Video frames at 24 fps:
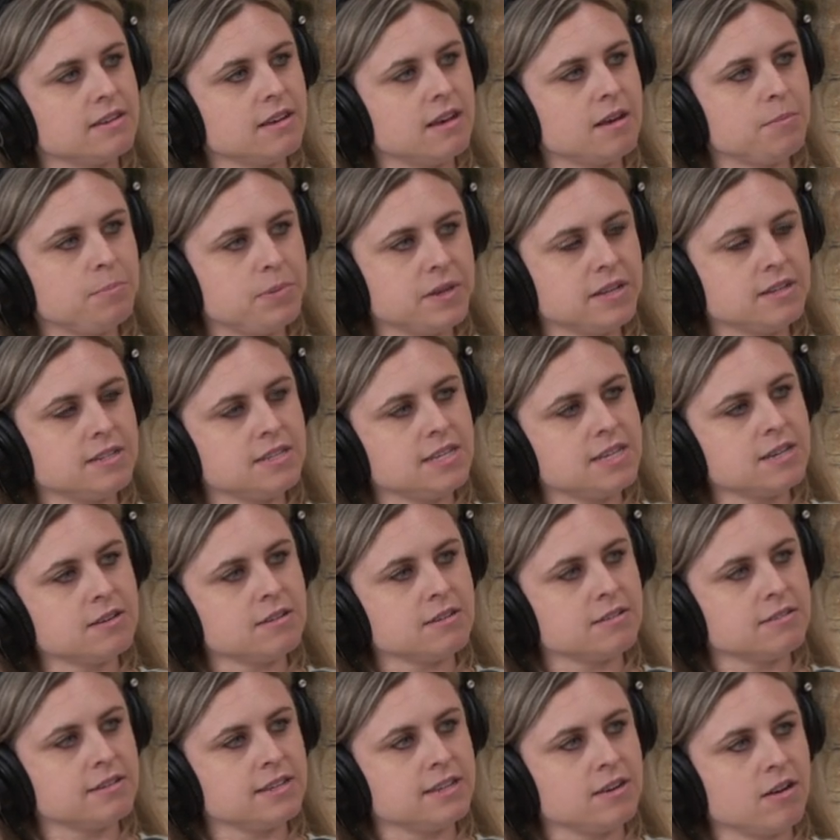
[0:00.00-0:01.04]
a big
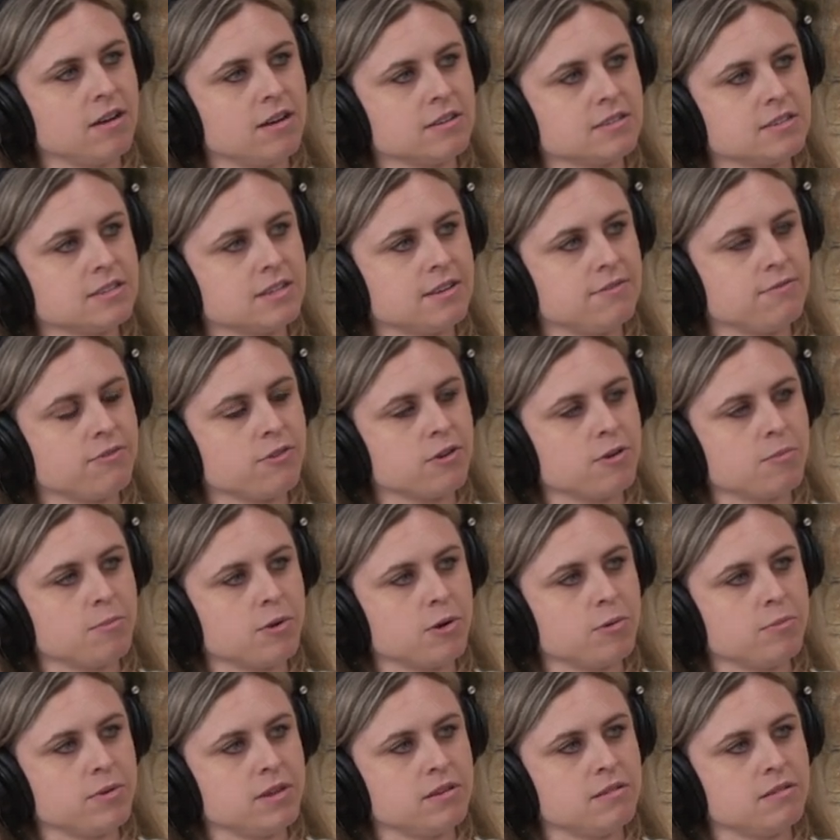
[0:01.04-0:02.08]
deal in Austin for a
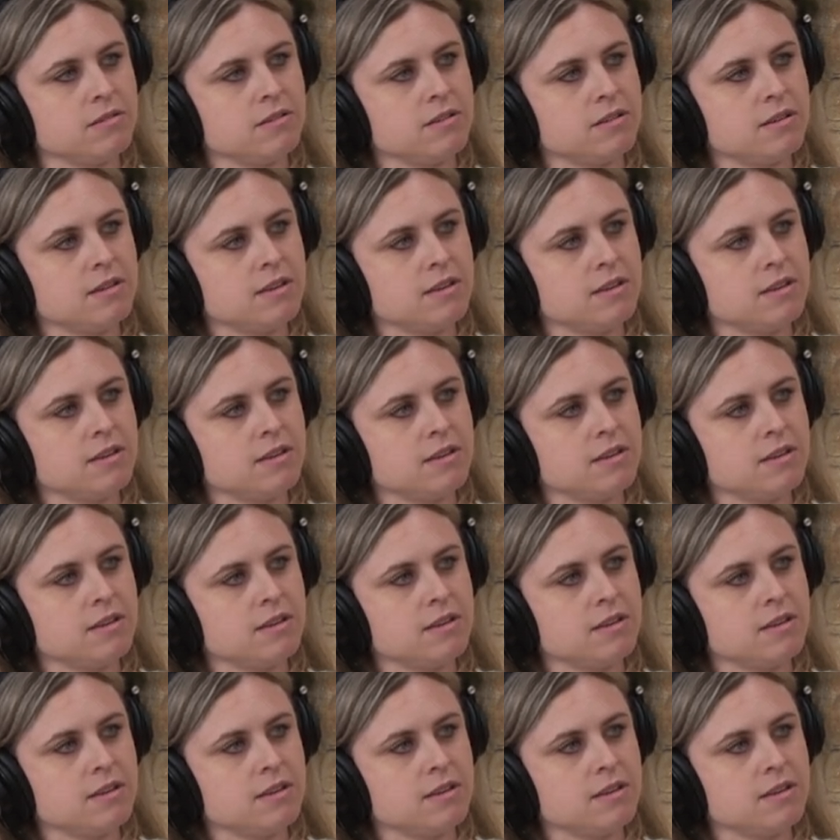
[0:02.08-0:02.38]
moment.